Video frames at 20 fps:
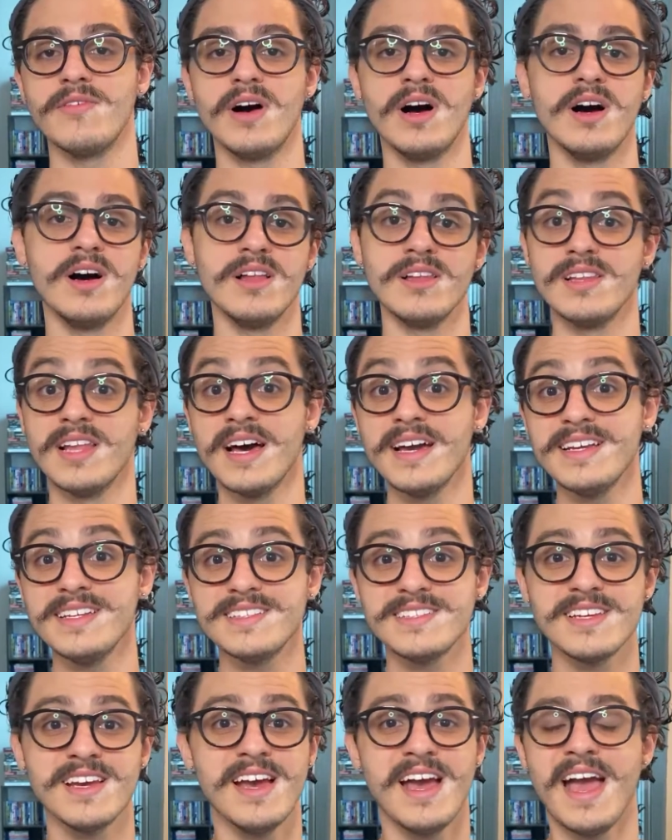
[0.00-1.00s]

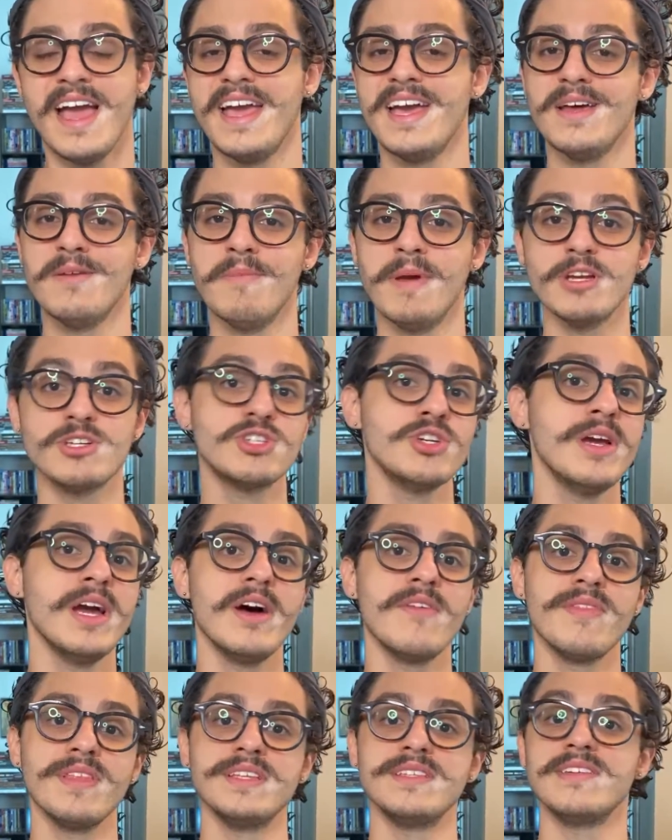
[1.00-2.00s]
light, and make sure you
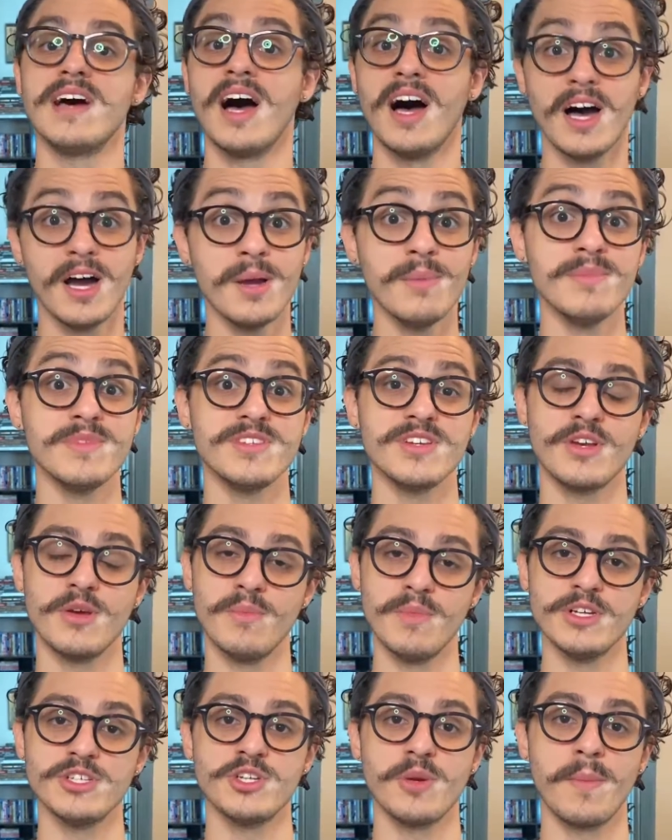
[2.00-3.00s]
have the time to
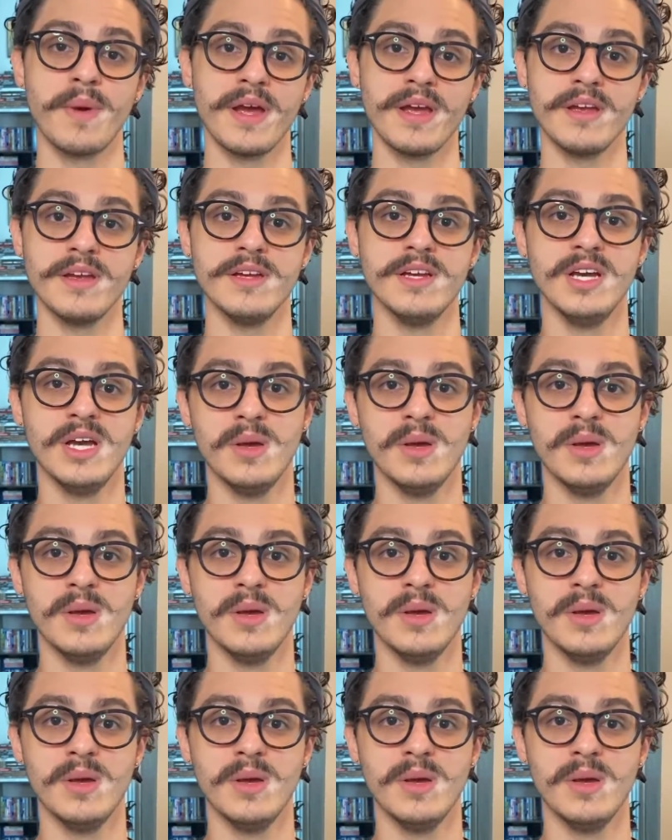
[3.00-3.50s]
commission paint,